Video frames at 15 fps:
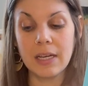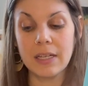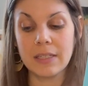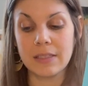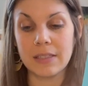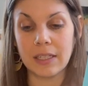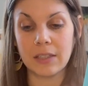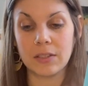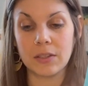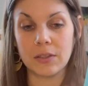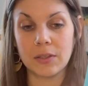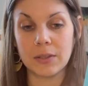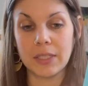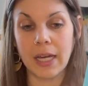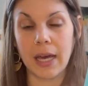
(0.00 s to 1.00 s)
6
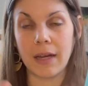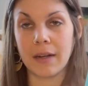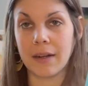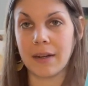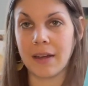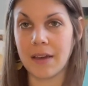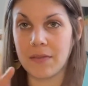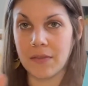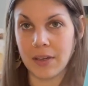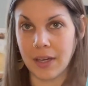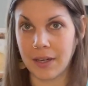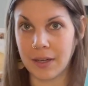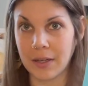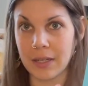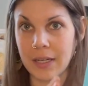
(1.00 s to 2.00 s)
through 10, if
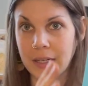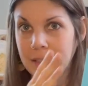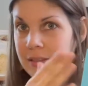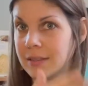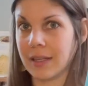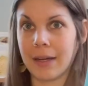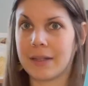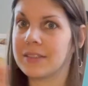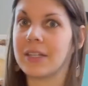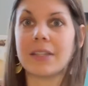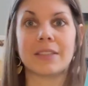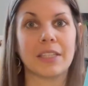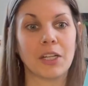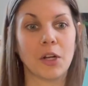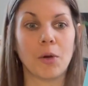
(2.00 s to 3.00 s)
he is like,
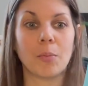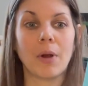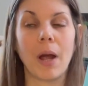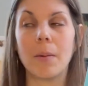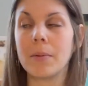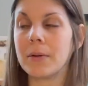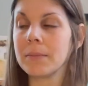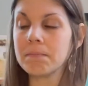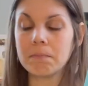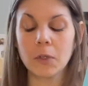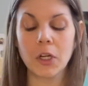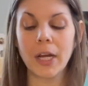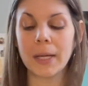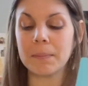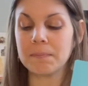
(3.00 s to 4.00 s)
does it, no problem,
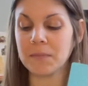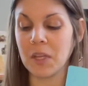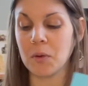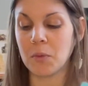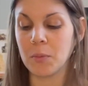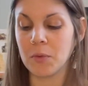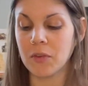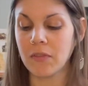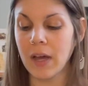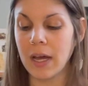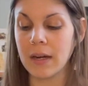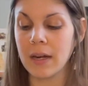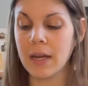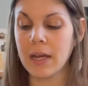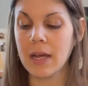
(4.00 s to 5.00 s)
great, then we'll move
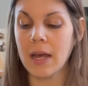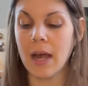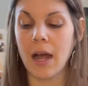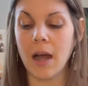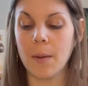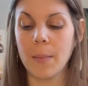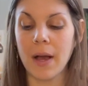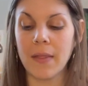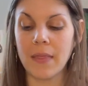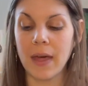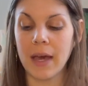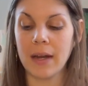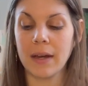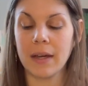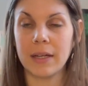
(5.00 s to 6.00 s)
on. And
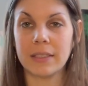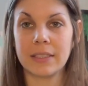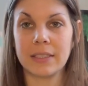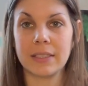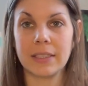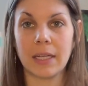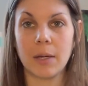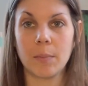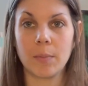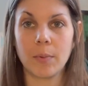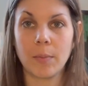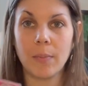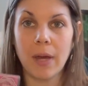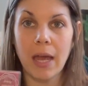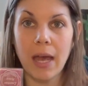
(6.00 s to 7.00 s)
then a stamp
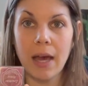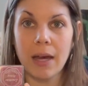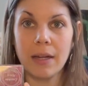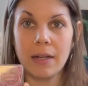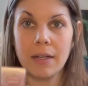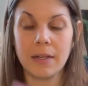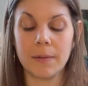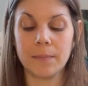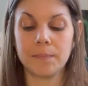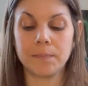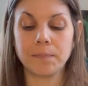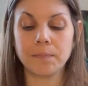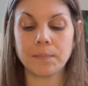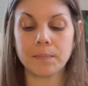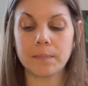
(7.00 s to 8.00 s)
pad
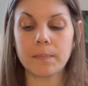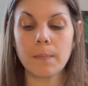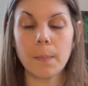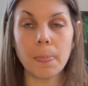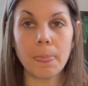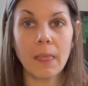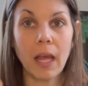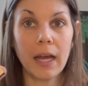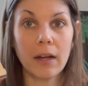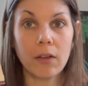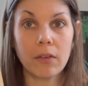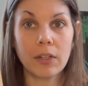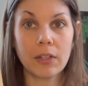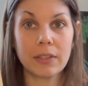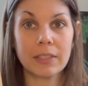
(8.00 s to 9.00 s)
and a
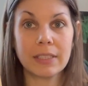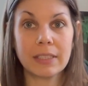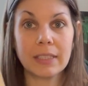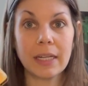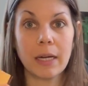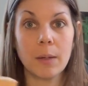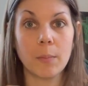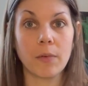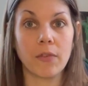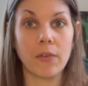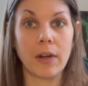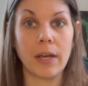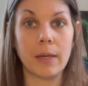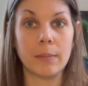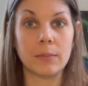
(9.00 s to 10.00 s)
little stamp
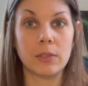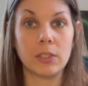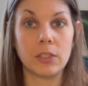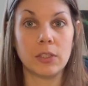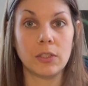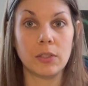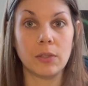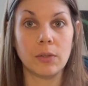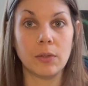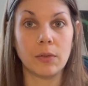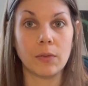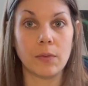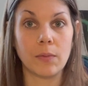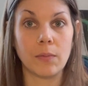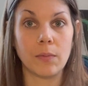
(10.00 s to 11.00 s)
for him to
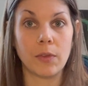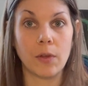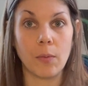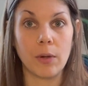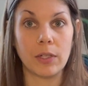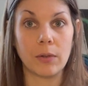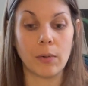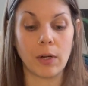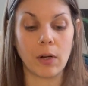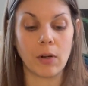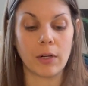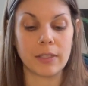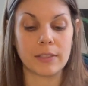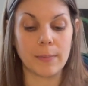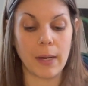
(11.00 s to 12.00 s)
do the one-to-one
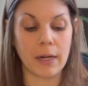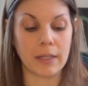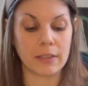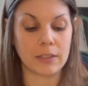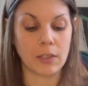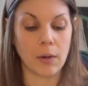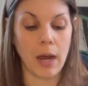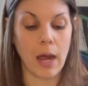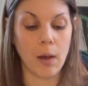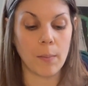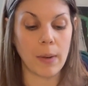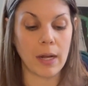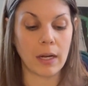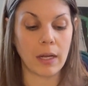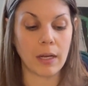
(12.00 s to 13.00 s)
correspondence. So how
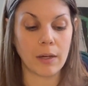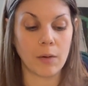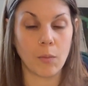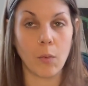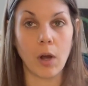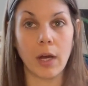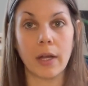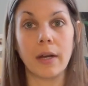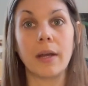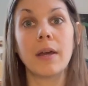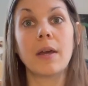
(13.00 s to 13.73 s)
many? 1,